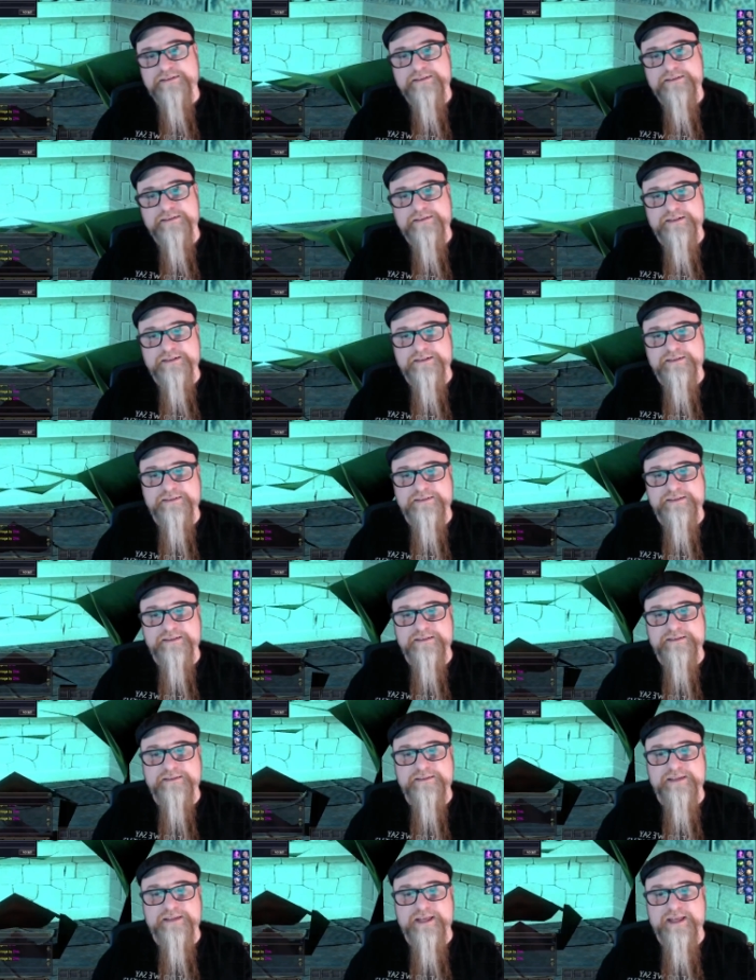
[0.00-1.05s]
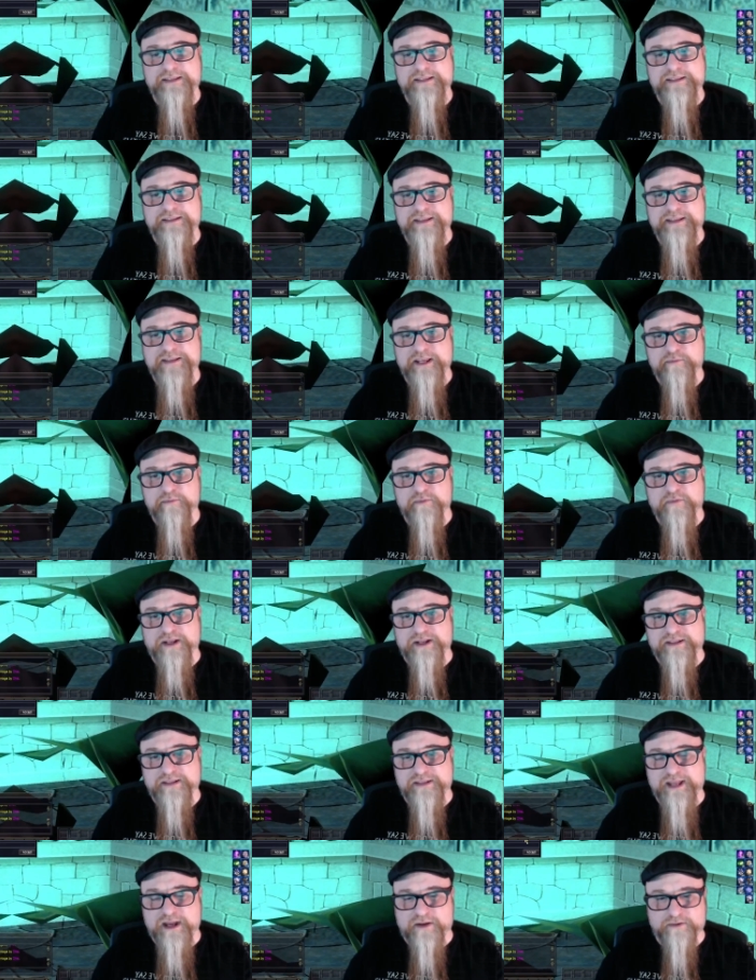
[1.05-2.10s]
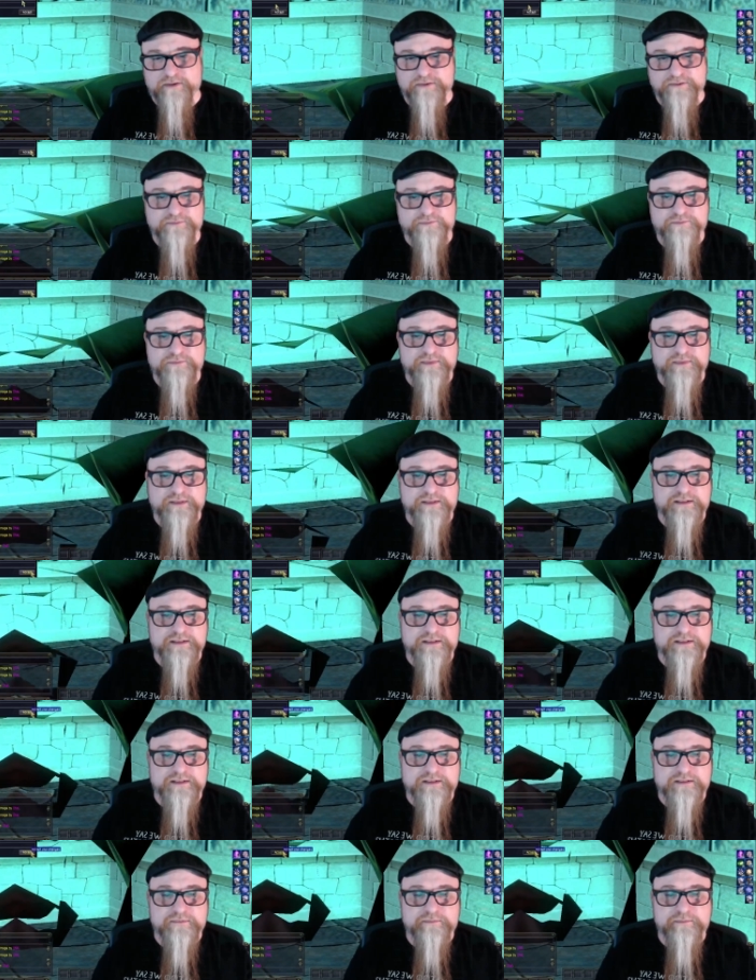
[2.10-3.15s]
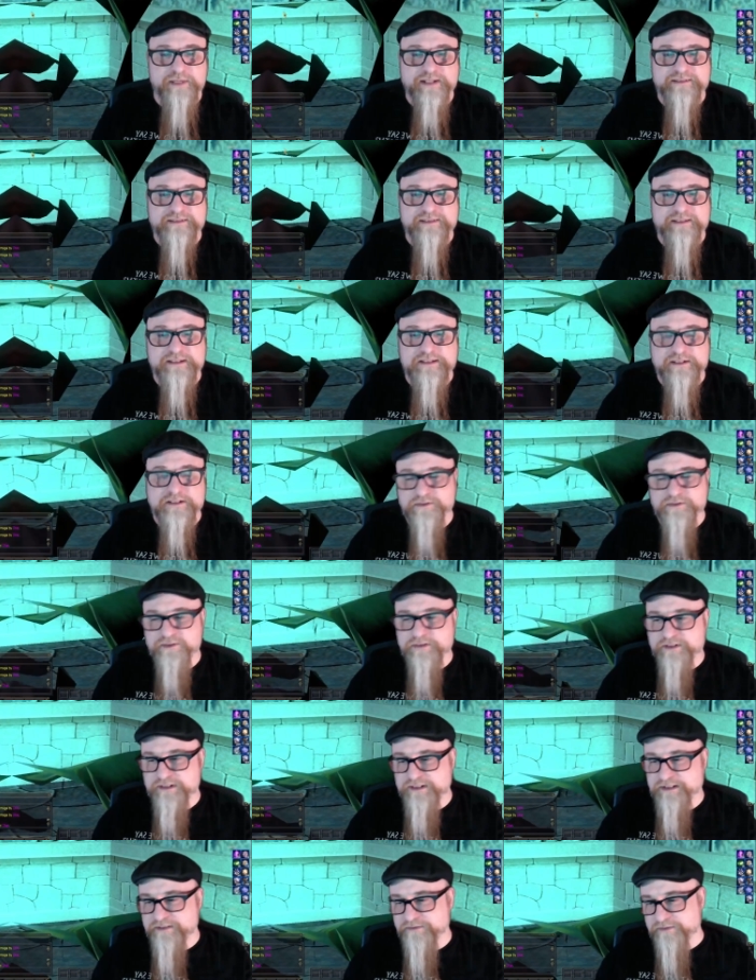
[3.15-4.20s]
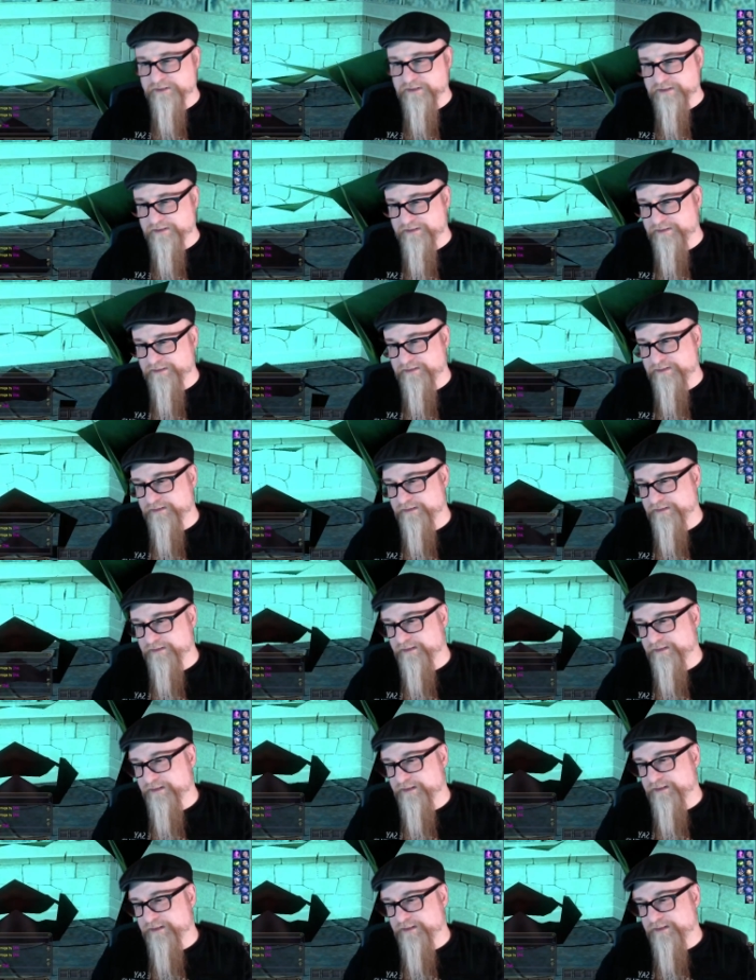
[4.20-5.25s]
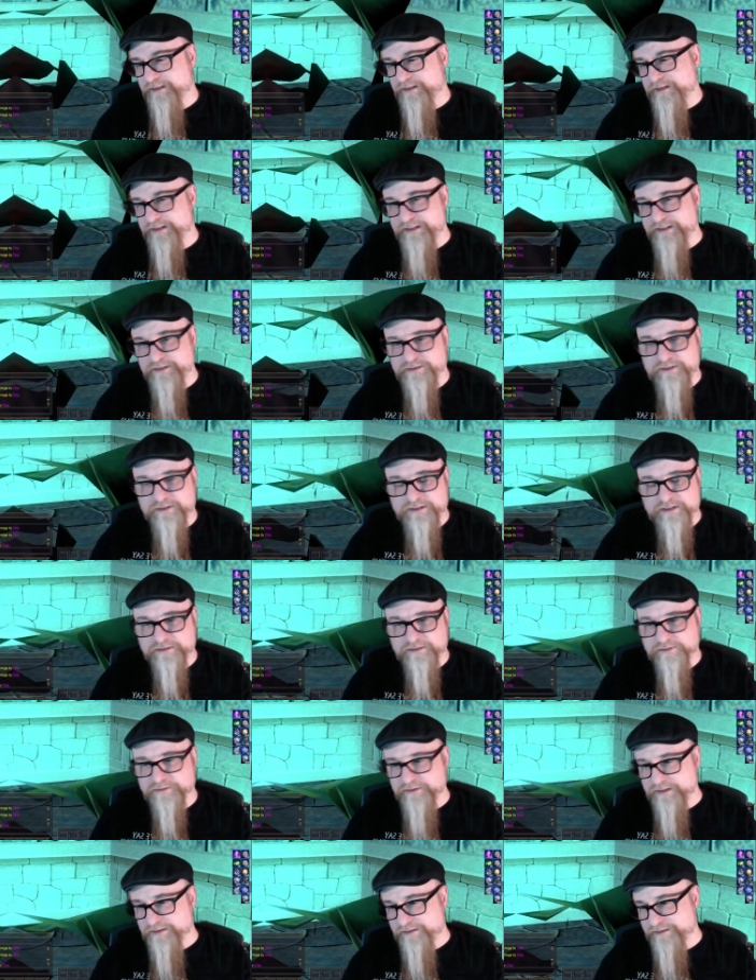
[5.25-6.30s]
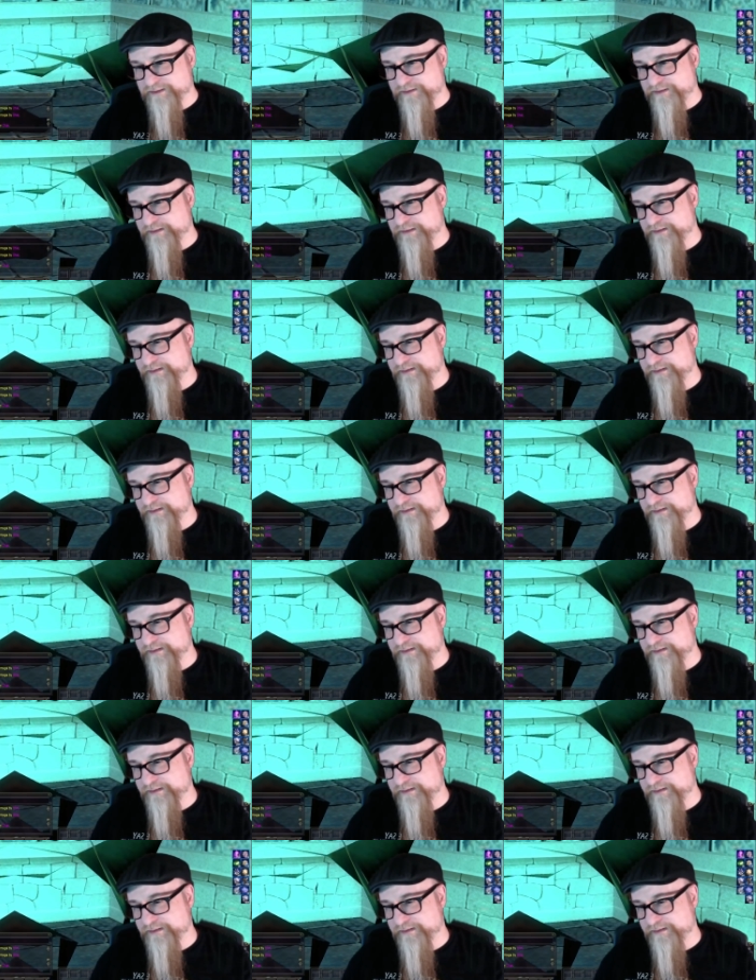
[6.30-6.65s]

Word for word: assist and the name written out. Makes a huge difference. A huge difference.